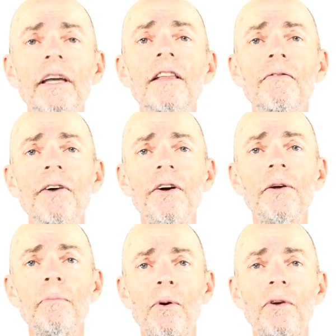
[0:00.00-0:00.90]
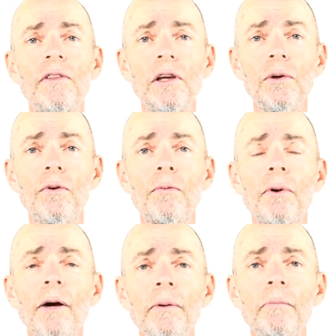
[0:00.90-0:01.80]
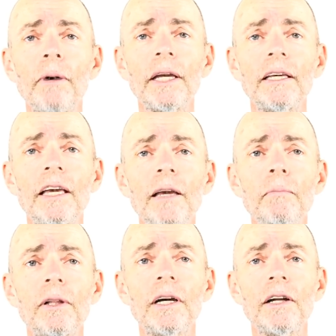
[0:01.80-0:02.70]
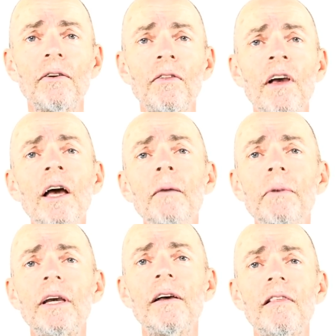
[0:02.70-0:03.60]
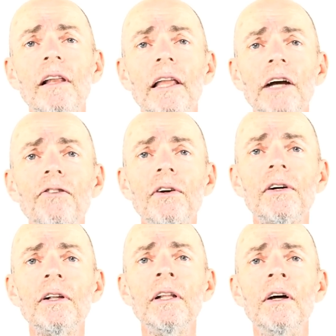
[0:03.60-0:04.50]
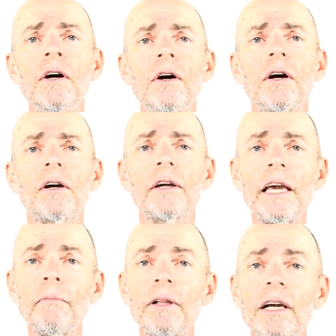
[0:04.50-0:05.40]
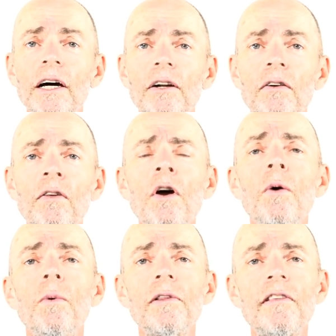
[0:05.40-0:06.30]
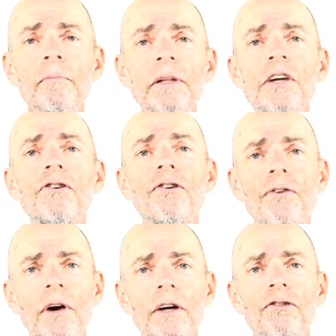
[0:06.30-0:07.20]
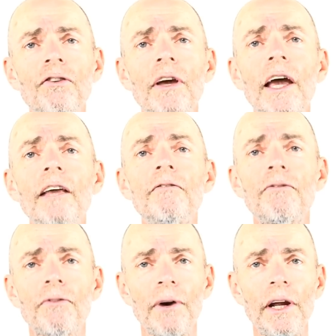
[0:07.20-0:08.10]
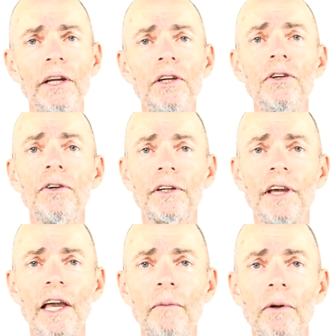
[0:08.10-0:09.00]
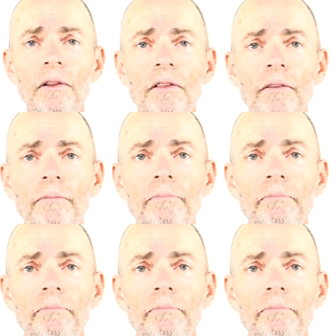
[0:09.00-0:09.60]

It's very important that you use proper bike cable cutters because electrical cable cutters will simply crush and fray your cables.